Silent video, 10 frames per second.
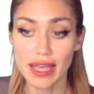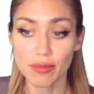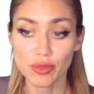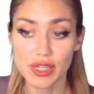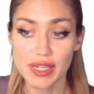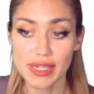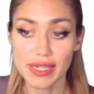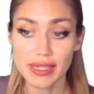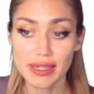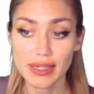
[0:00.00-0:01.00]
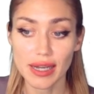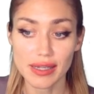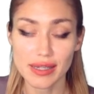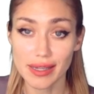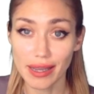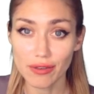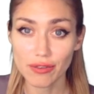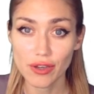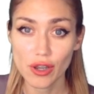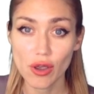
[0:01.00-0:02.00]
and then proceed
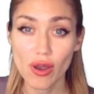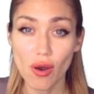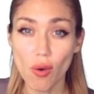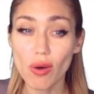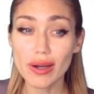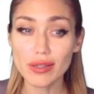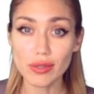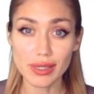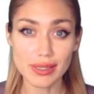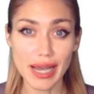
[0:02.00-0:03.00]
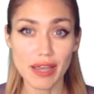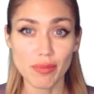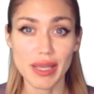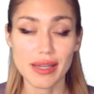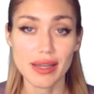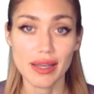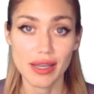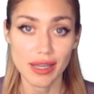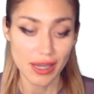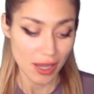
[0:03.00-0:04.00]
unsafe, or you can type in
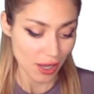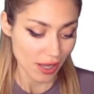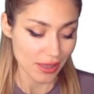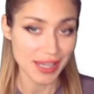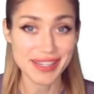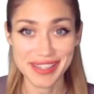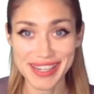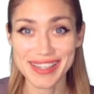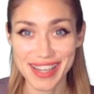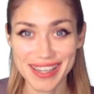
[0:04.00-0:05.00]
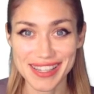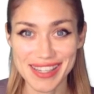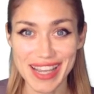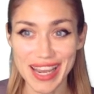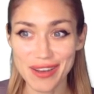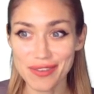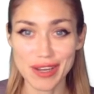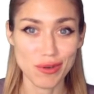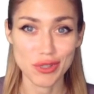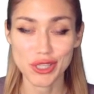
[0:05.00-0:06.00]
this is unsafe.
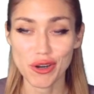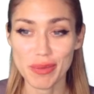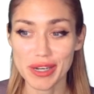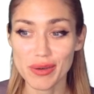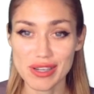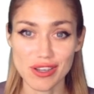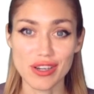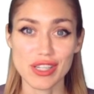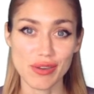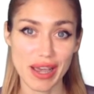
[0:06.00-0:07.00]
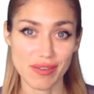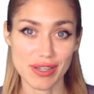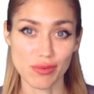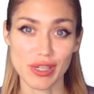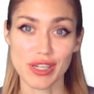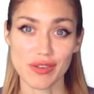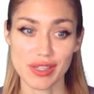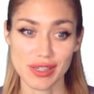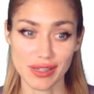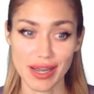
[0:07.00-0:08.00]
It won't show up anywhere as long as you have this window
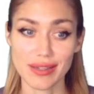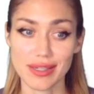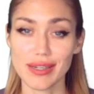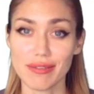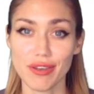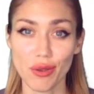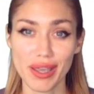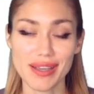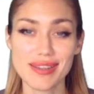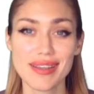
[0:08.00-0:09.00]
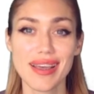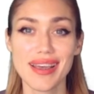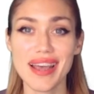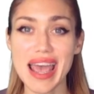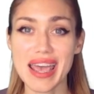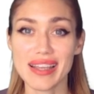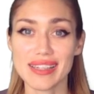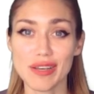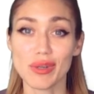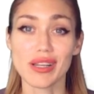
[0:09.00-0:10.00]
selected in focus,
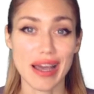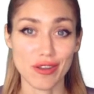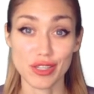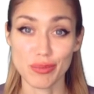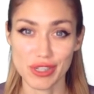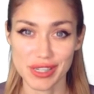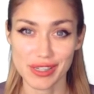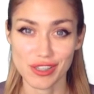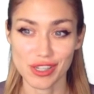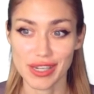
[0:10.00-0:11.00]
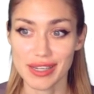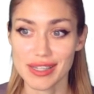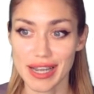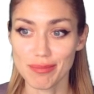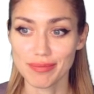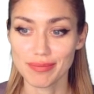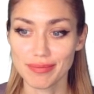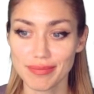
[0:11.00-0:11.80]
and it will allow you to proceed to the next step.